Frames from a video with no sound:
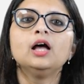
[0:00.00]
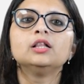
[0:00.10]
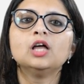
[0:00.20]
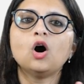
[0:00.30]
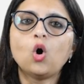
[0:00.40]

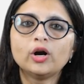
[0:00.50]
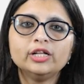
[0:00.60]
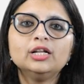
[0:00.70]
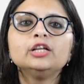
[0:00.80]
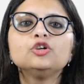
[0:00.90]
The
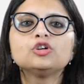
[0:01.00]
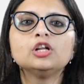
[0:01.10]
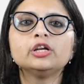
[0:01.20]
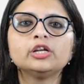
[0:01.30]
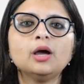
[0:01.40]
ordinal
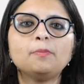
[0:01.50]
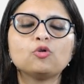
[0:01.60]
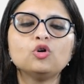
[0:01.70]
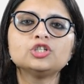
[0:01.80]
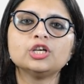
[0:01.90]
utility
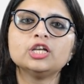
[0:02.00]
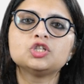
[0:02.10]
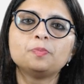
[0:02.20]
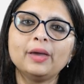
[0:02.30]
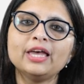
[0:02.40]
approach
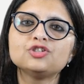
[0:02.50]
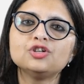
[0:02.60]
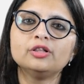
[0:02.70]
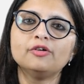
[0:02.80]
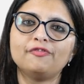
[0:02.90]
is based
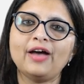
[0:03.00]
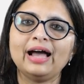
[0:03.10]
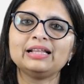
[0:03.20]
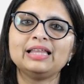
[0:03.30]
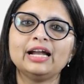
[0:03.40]
on the
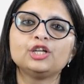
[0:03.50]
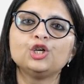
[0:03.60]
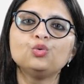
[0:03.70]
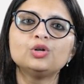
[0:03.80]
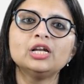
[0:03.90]
fact that
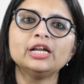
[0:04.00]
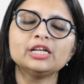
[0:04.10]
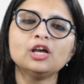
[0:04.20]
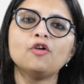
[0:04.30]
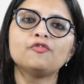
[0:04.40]

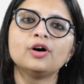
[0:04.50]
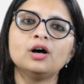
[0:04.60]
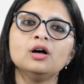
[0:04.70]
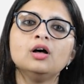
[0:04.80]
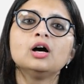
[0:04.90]
utility of a